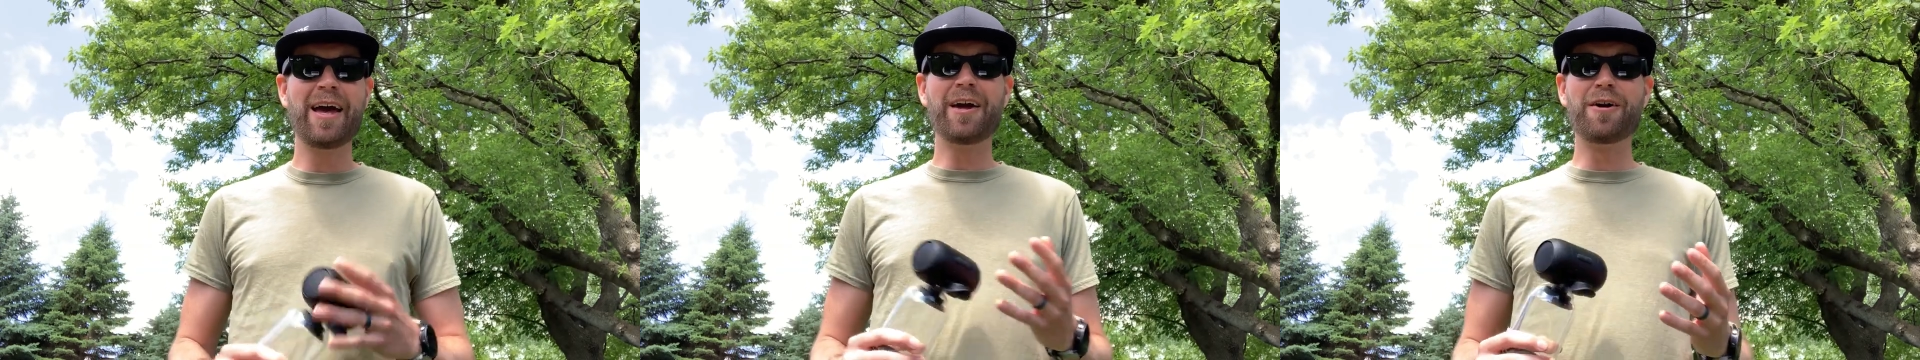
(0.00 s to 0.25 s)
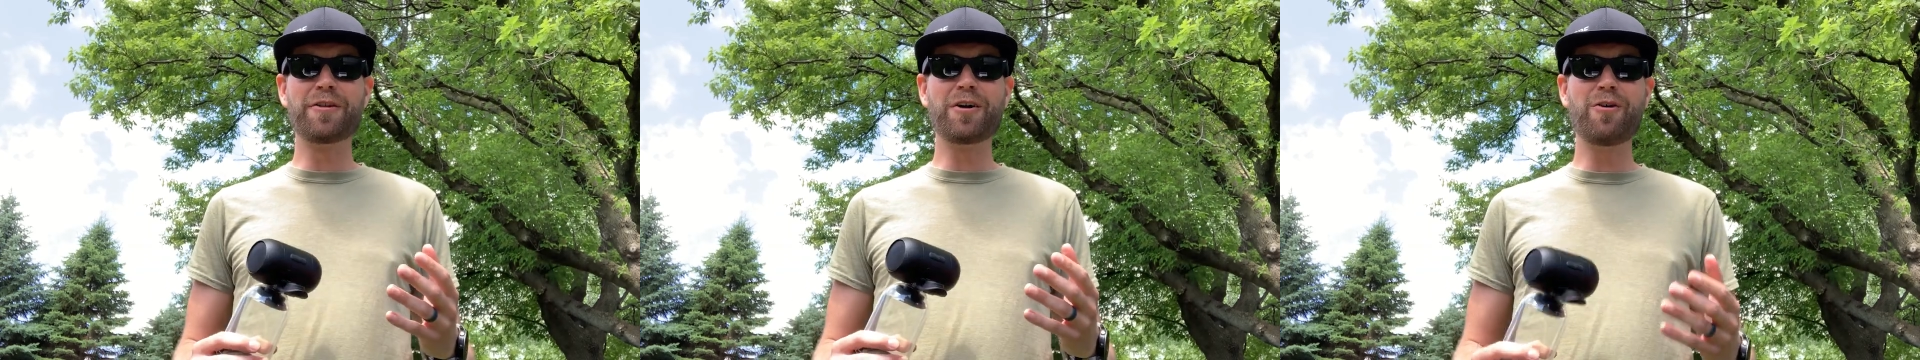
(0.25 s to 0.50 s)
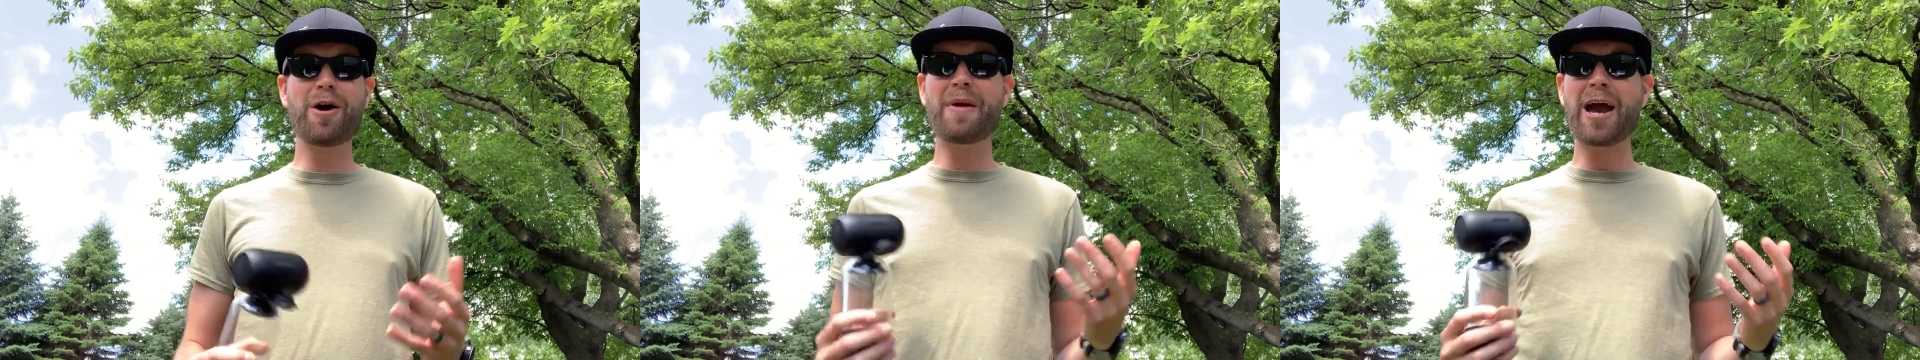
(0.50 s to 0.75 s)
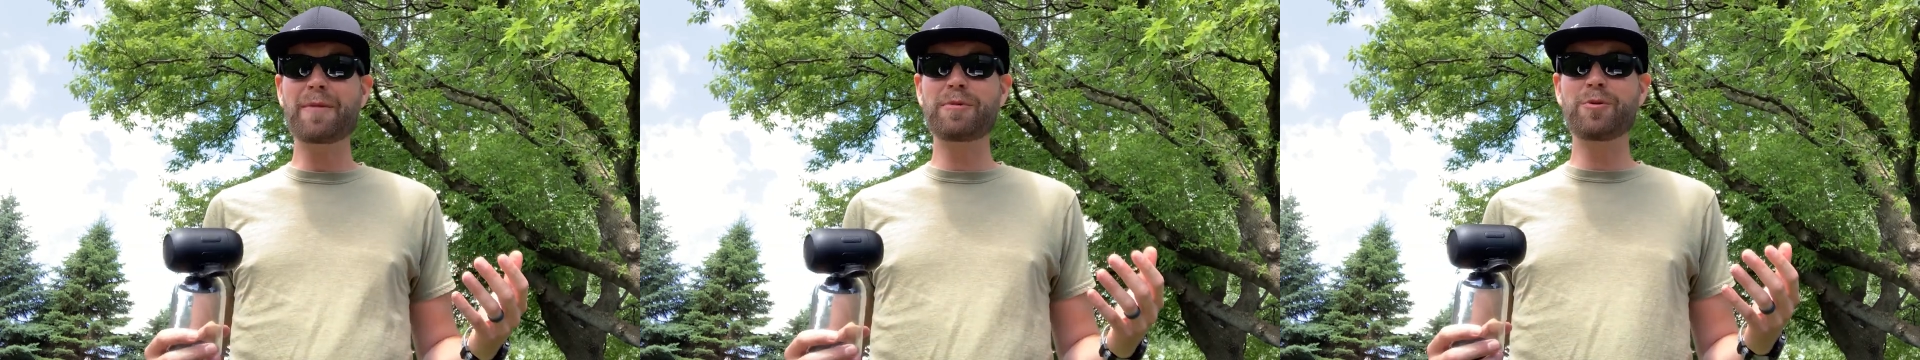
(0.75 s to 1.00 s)
And although I'm
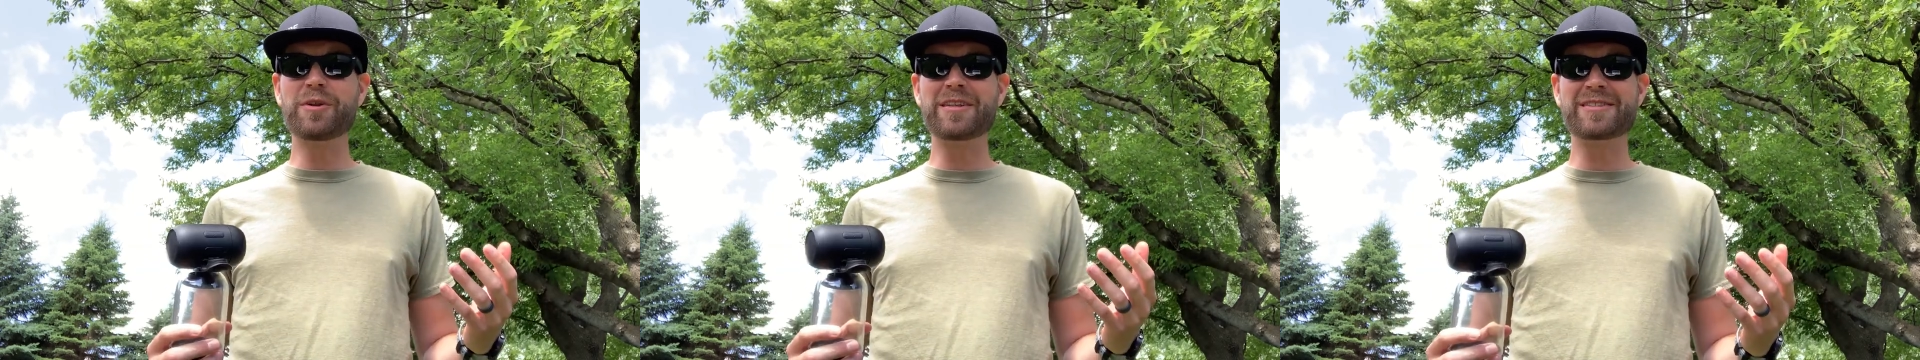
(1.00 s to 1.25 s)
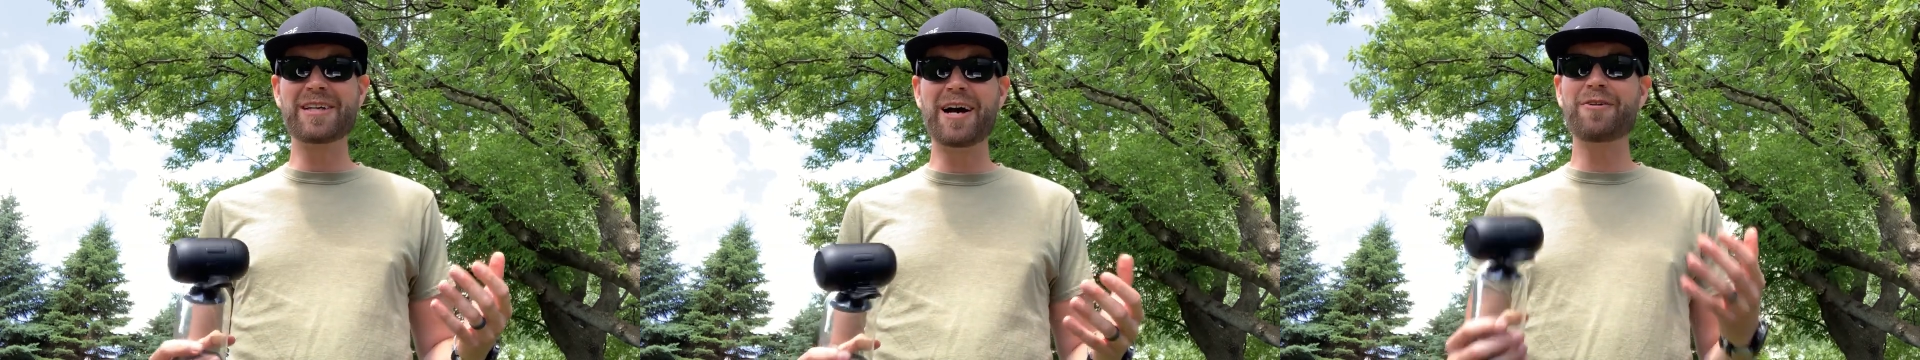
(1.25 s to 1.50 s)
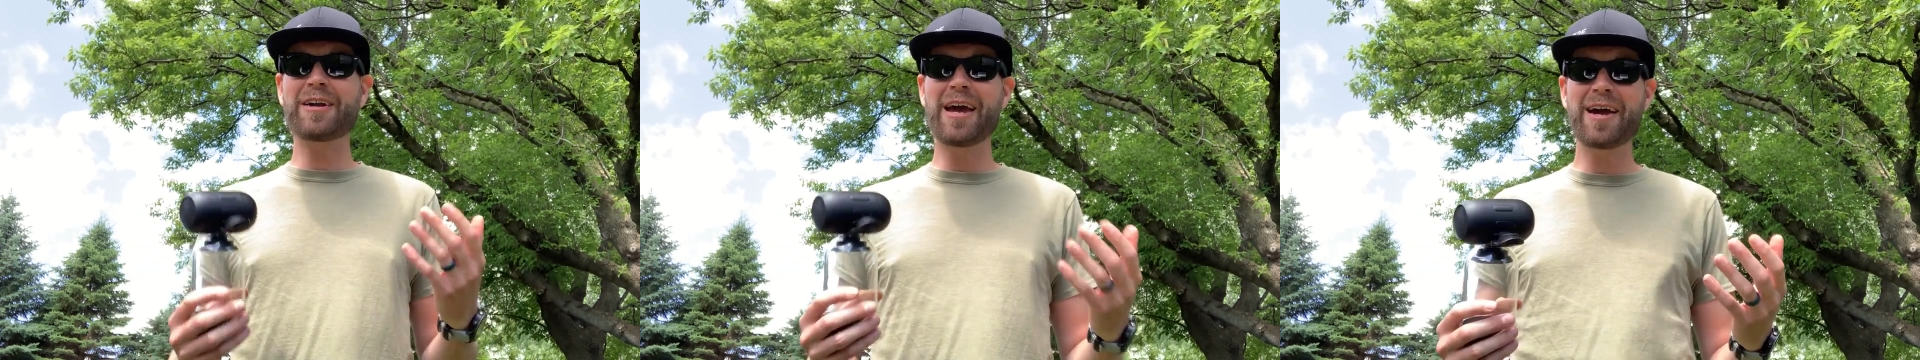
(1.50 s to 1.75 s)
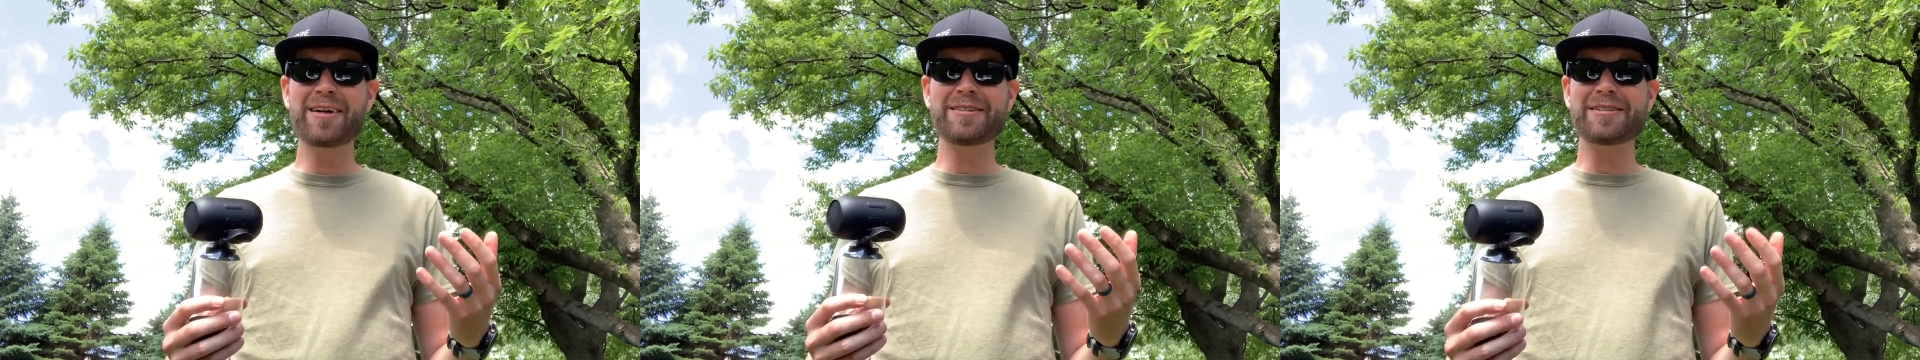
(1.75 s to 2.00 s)
happy with the sound
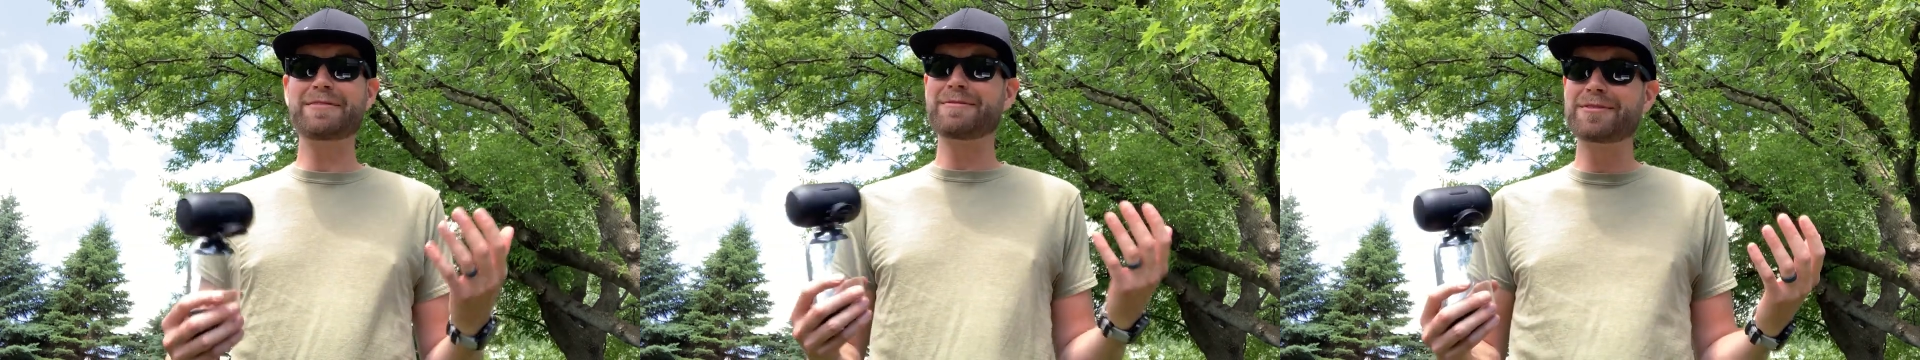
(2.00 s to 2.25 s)
and